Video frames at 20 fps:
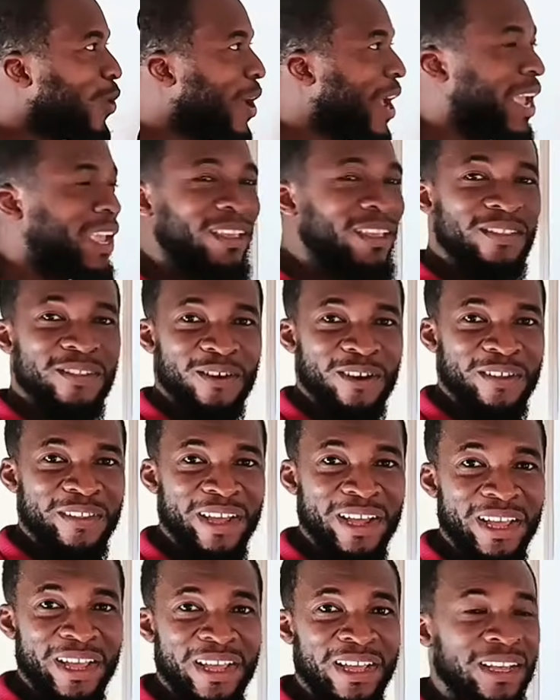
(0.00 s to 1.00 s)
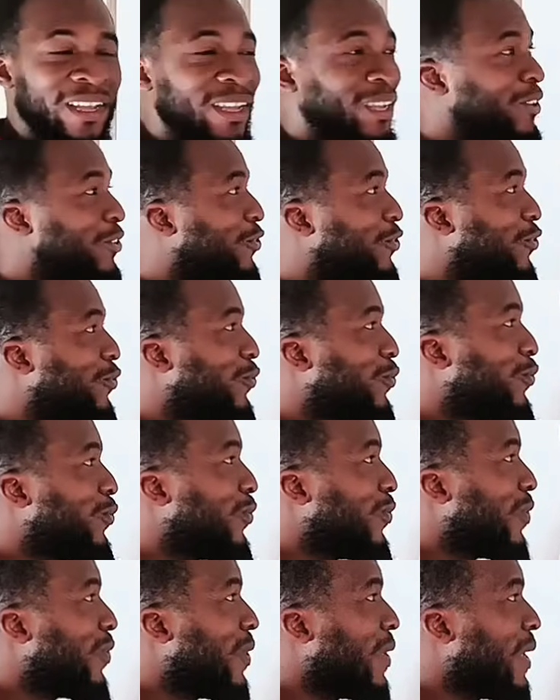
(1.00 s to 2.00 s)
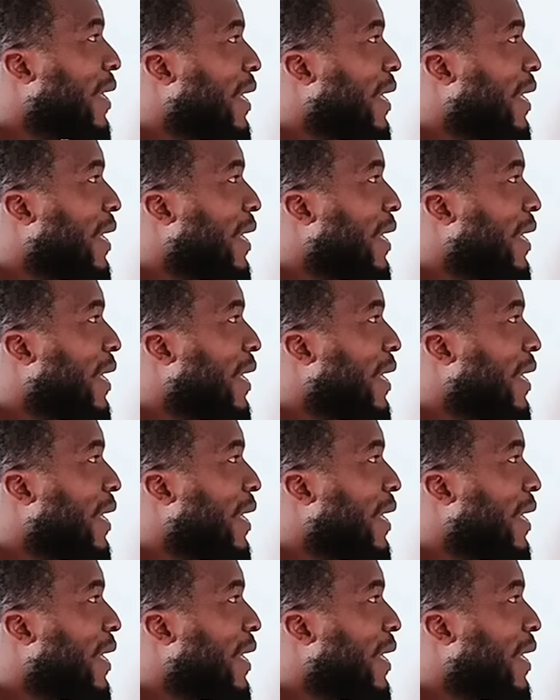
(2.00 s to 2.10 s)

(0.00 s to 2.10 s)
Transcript: why is the other two